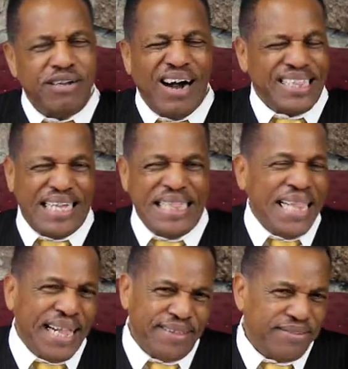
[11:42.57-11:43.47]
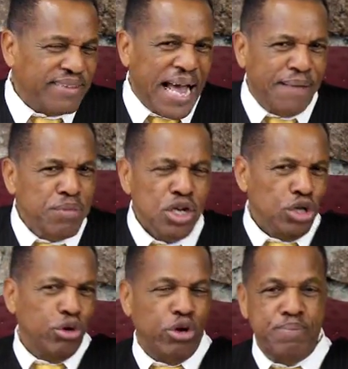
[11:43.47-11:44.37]
God did not design
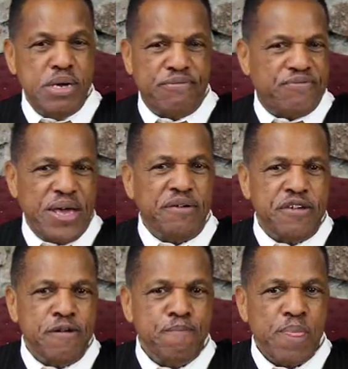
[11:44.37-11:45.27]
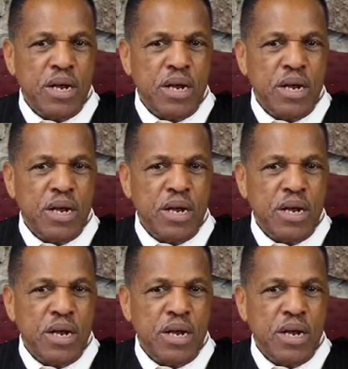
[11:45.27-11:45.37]
you to be a failure.